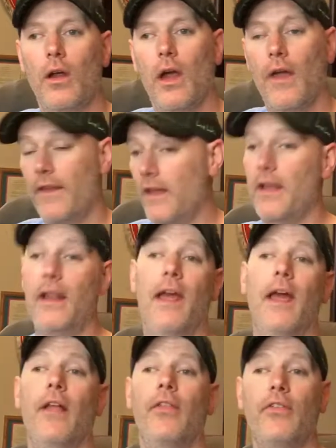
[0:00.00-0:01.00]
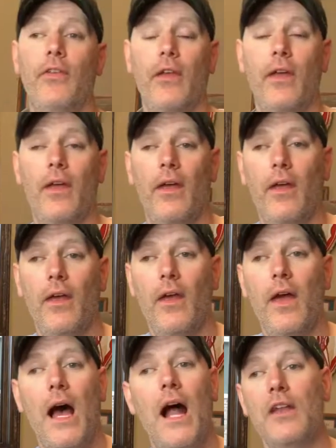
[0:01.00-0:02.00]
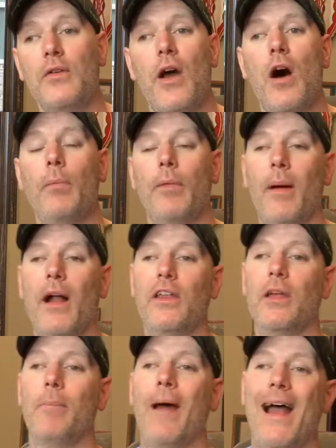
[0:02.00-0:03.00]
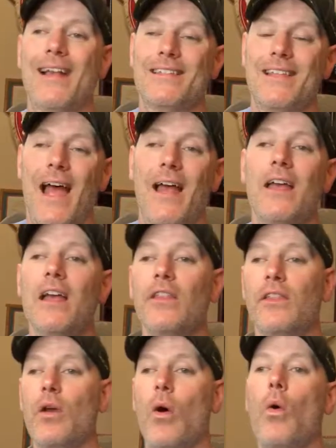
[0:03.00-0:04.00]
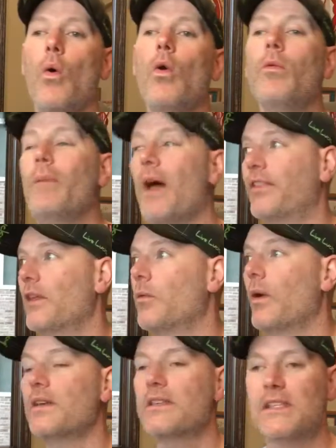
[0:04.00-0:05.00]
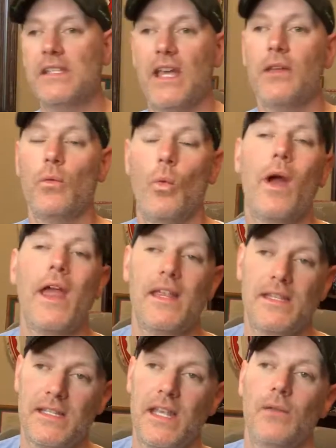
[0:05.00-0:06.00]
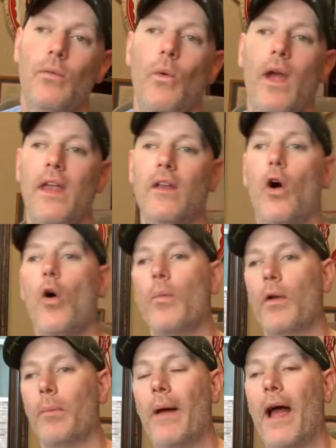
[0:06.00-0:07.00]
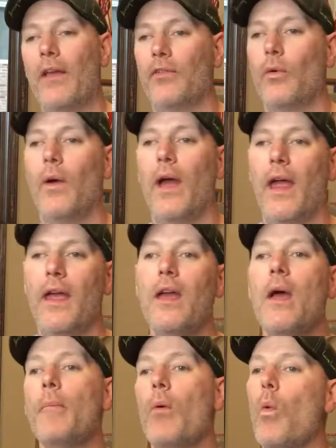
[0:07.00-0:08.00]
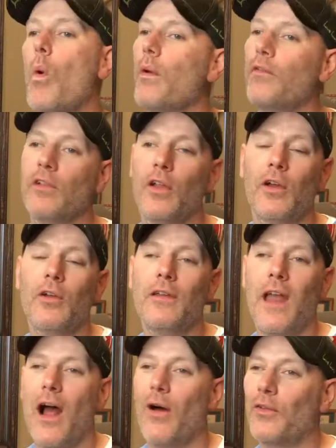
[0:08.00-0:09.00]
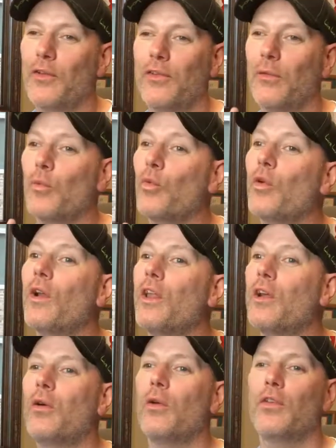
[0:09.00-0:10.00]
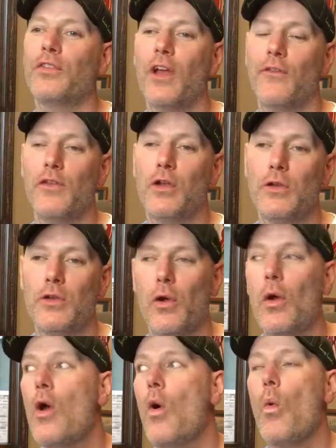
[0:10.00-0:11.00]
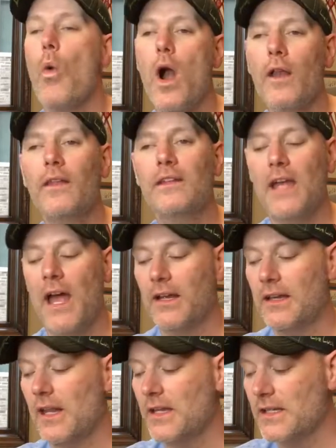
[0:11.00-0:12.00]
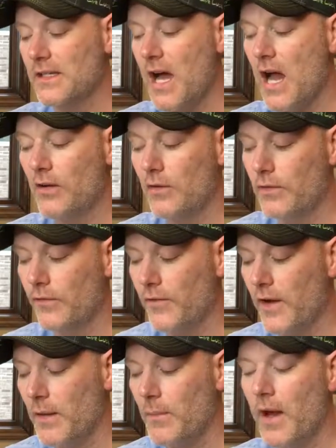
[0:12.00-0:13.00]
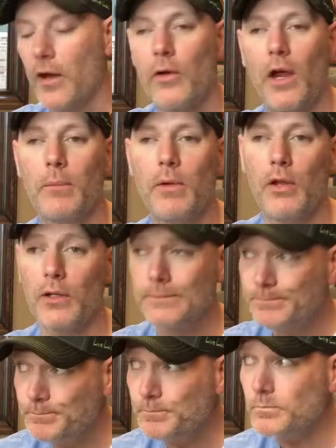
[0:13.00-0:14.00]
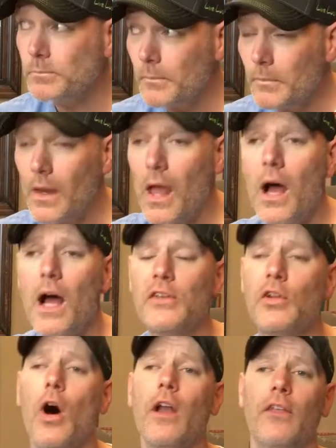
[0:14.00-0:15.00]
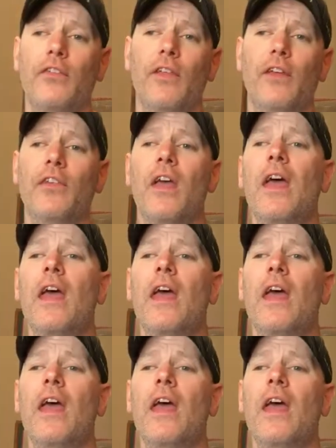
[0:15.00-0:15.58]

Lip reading: And they hit heads. How do you help them? How do you get past that? The old method was sit and wait, hope it'll pass away. But what we've learned now is there's some really cool stuff you can do. One of the techniques, a doctor that's a friend of mine, Craig Bueller, taught us this.